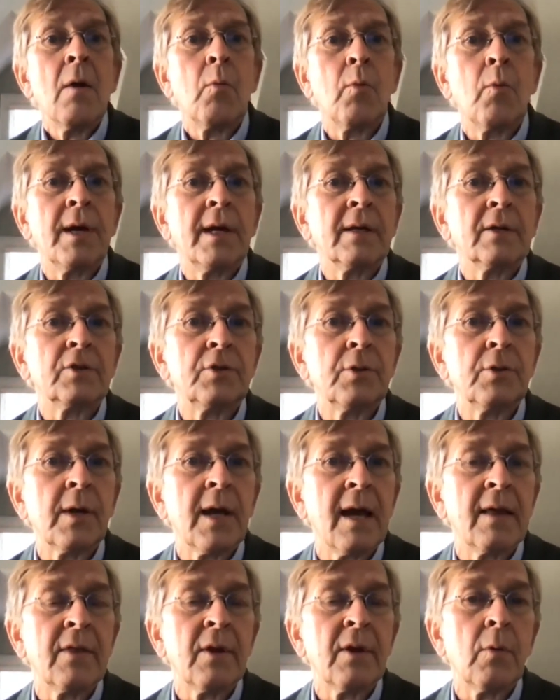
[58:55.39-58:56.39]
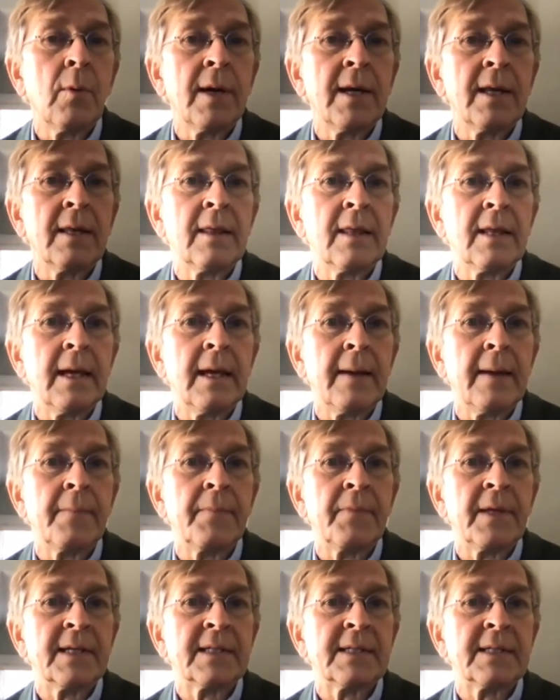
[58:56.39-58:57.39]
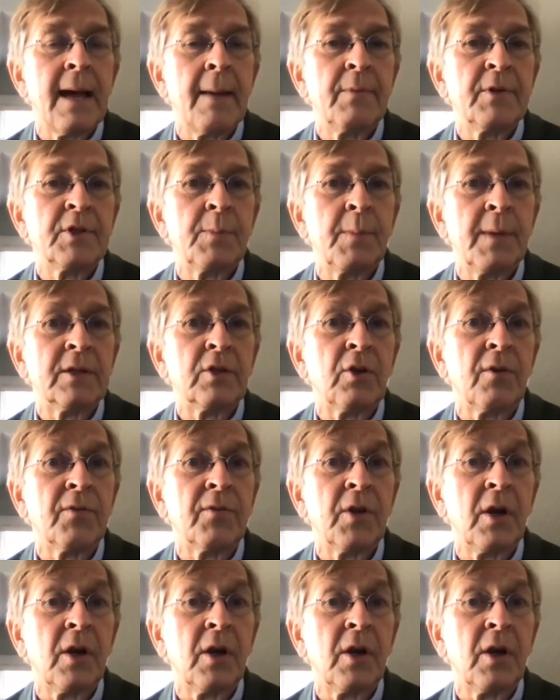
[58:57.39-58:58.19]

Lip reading: together with the establishment of